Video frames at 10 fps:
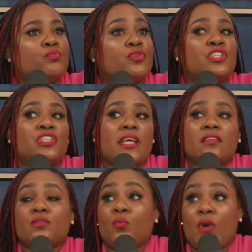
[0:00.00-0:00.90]

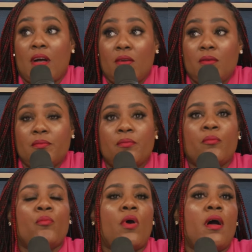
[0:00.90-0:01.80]
project well.
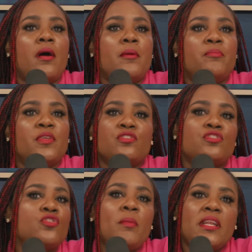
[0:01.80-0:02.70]
Um, there's
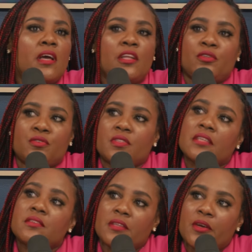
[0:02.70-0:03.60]
so many others
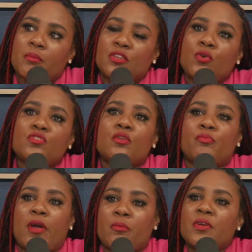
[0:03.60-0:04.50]
that's there, but those are the
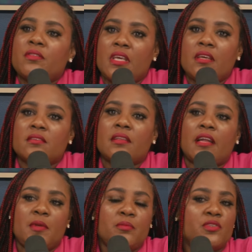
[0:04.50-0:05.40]
primary things a lot
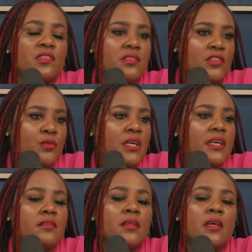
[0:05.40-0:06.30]
of people just deal
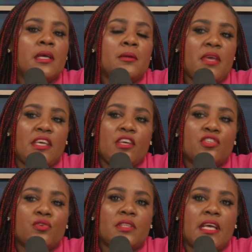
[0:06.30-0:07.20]
with making
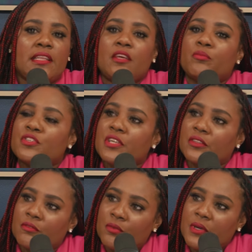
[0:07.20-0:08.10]
sure that they can project
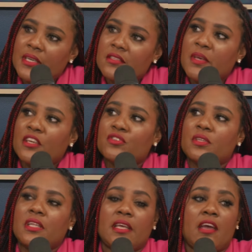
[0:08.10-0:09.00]
their voice, making sure
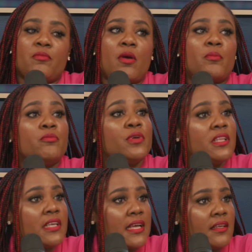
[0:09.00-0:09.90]
that they have proper
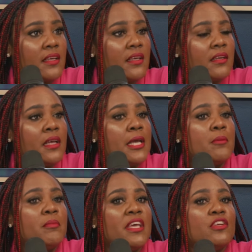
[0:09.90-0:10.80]
breathing etiquette,
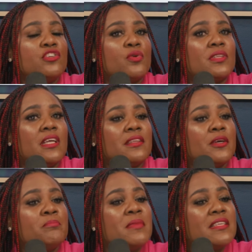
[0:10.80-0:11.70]
making sure that
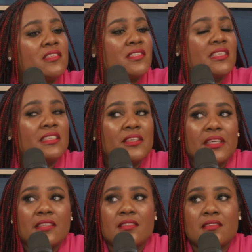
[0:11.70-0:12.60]
their message is clear
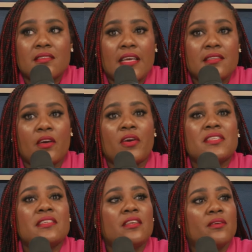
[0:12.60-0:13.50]
and concise, they're
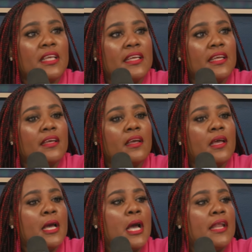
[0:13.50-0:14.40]
articulating
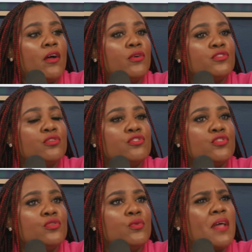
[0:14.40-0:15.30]
and also,
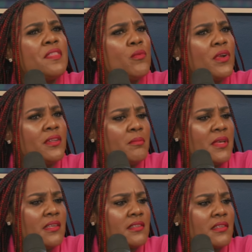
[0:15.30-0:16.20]
too, I think one of the
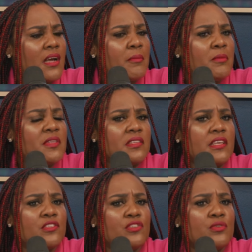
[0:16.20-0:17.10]
biggest common
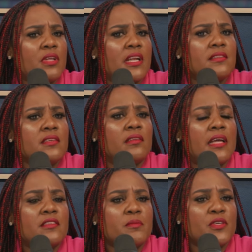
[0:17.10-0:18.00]
mistakes, too, that I see a lot
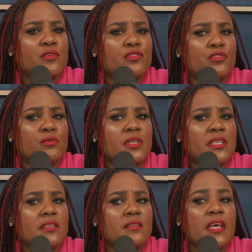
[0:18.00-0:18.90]
of speakers do
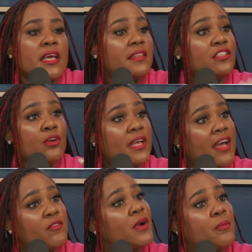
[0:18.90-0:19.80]
is they don't
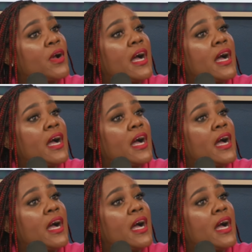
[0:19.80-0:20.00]
have proper